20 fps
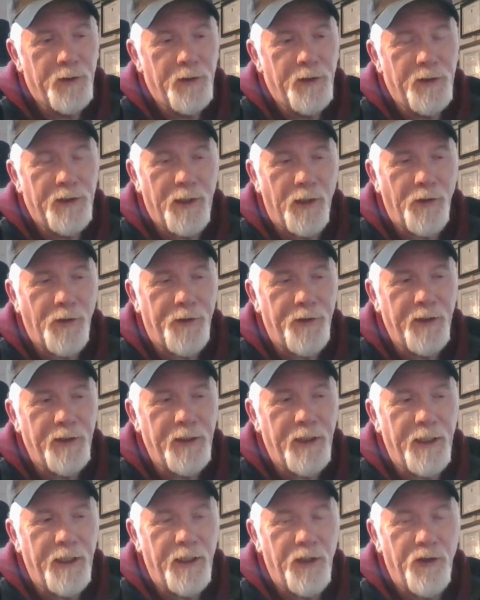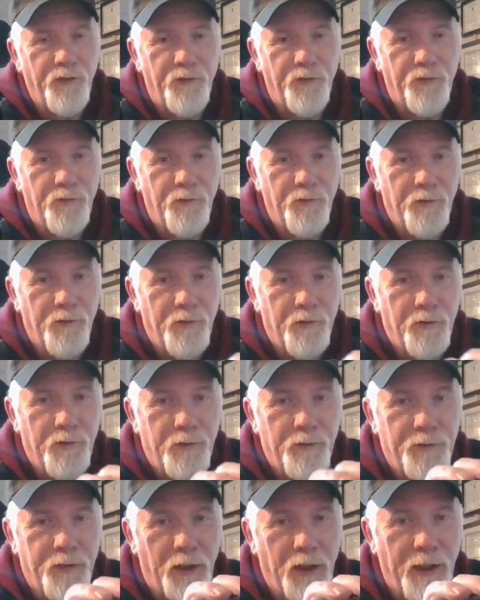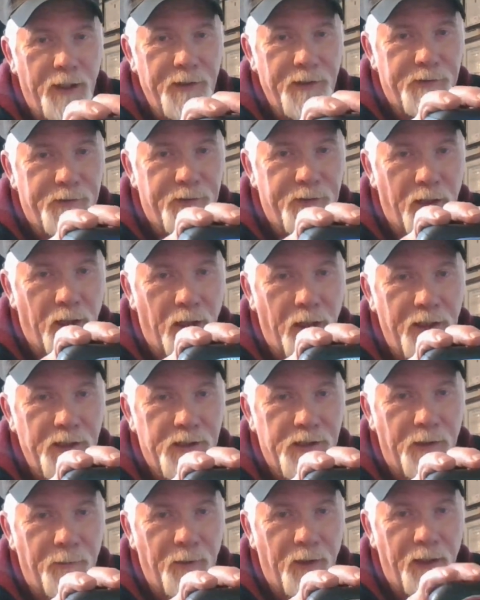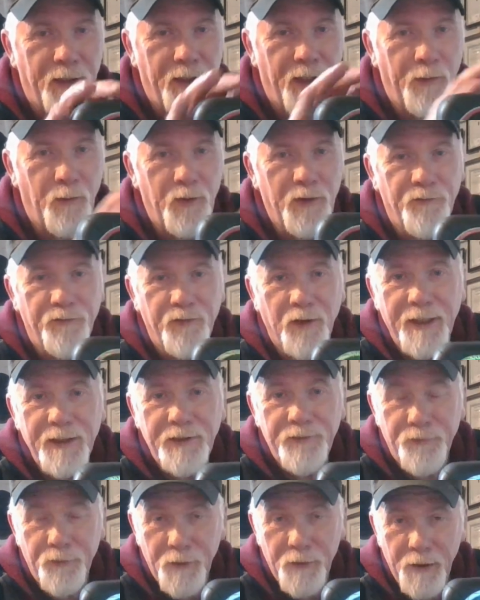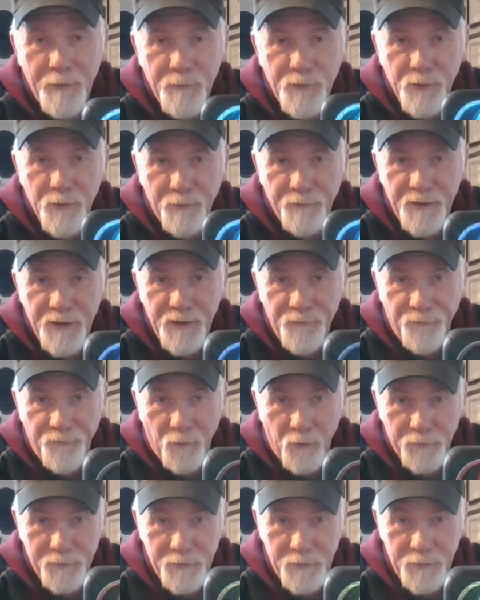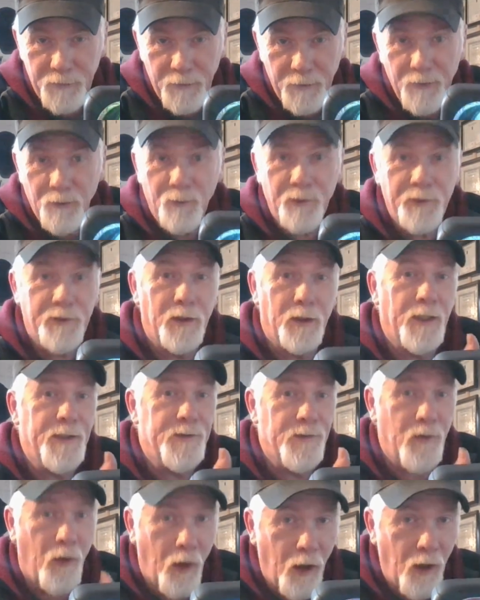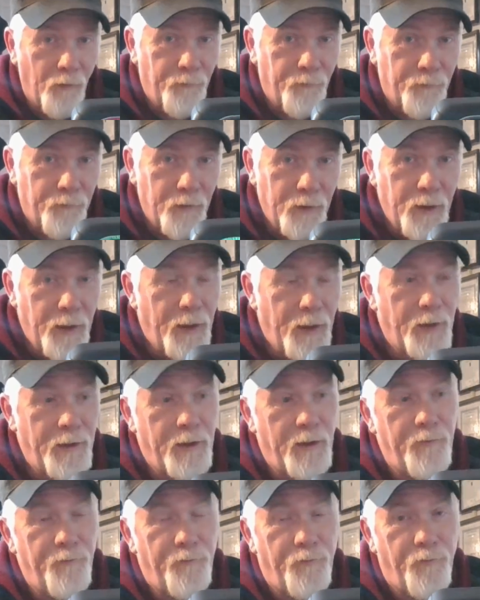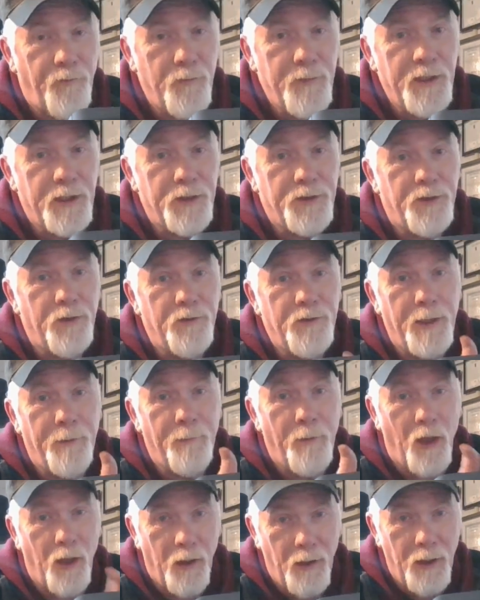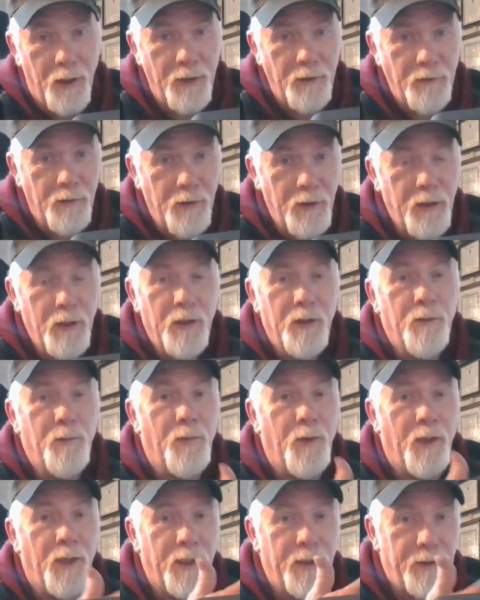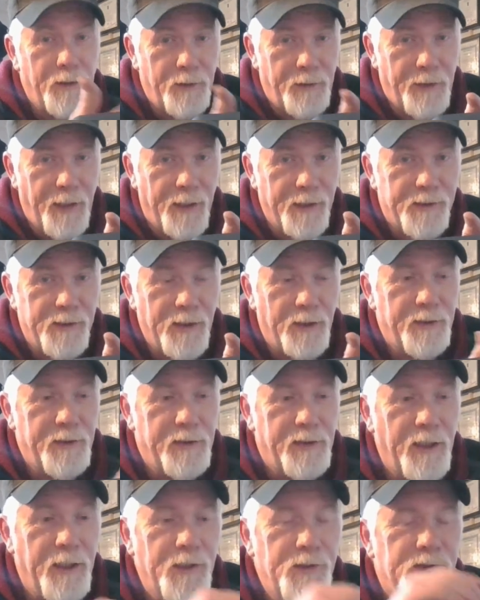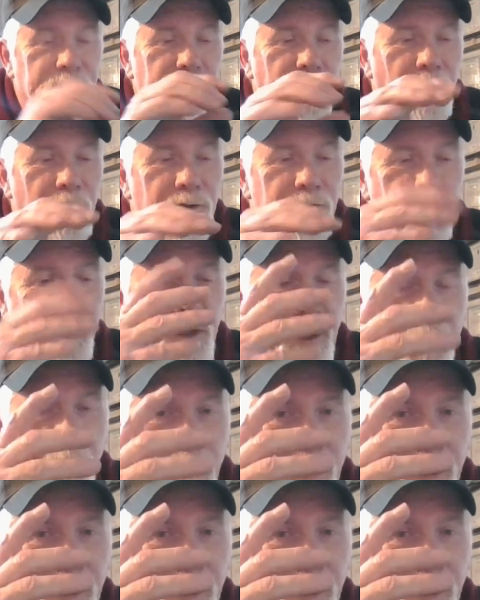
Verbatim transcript: the other thing is the lights. Now the lights come on. I would have liked for them to have defaulted with the lights off and then for me to turn them on, but that's not the case. So now when